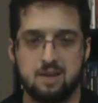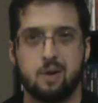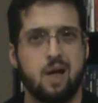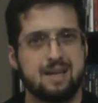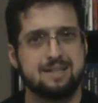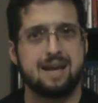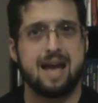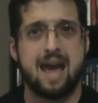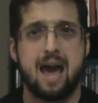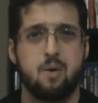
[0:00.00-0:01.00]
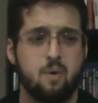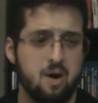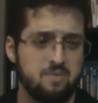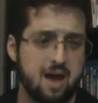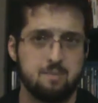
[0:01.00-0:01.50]
The last thing I had
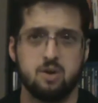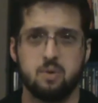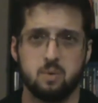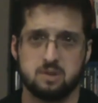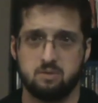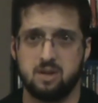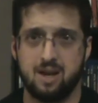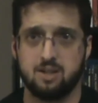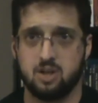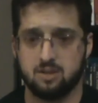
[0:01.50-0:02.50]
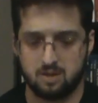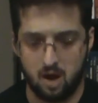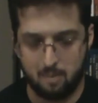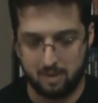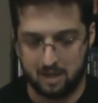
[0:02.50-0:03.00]
of that movie was a VHS
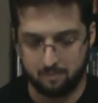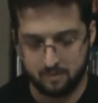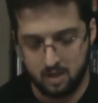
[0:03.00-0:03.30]
copy.